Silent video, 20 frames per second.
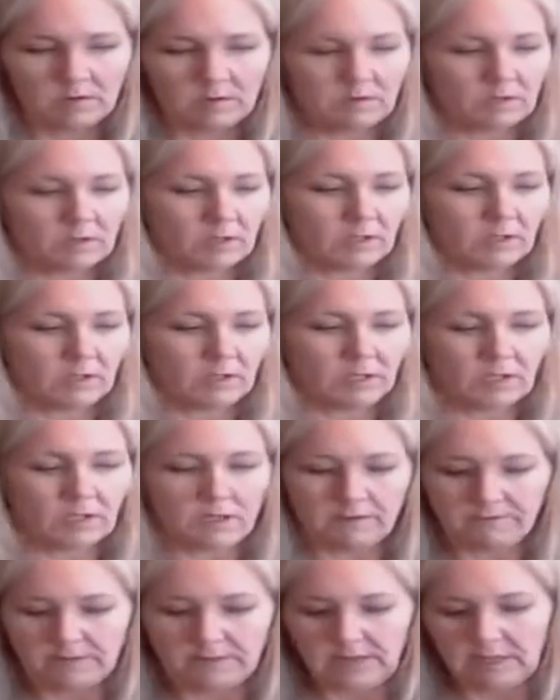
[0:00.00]
Could cut
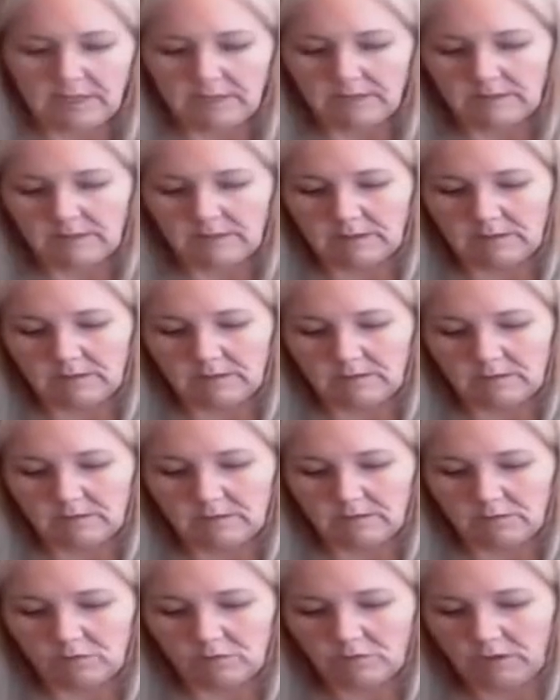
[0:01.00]
off the excess
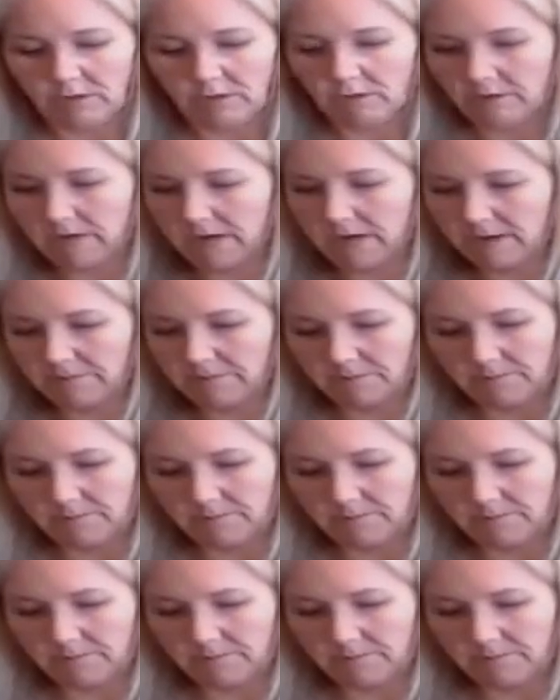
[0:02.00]
shrink wrap